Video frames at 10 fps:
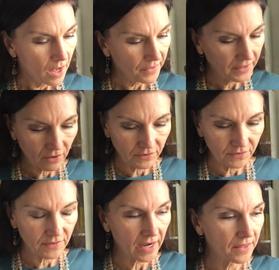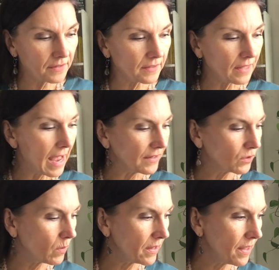I think I'll say this
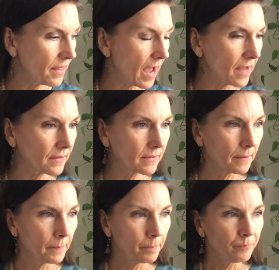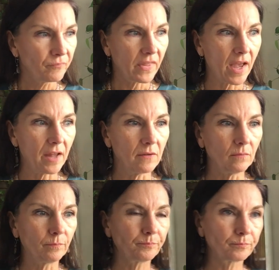last one, and that's that
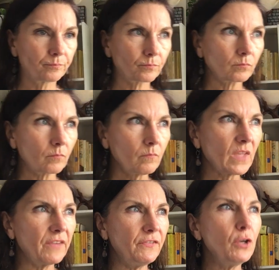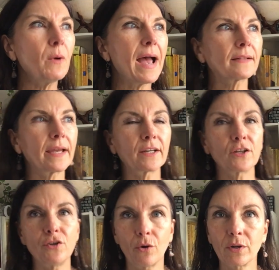if you act like
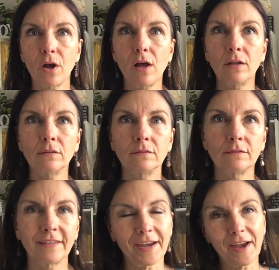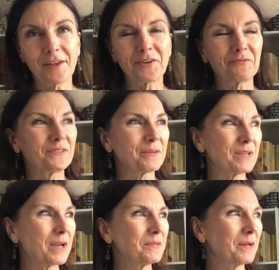a know-it-all, I know
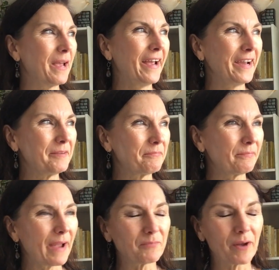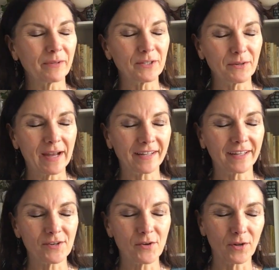sometimes I probably do act
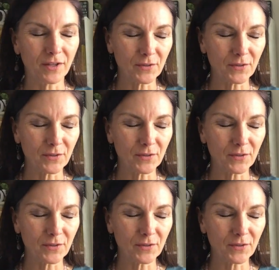like a know-it-all.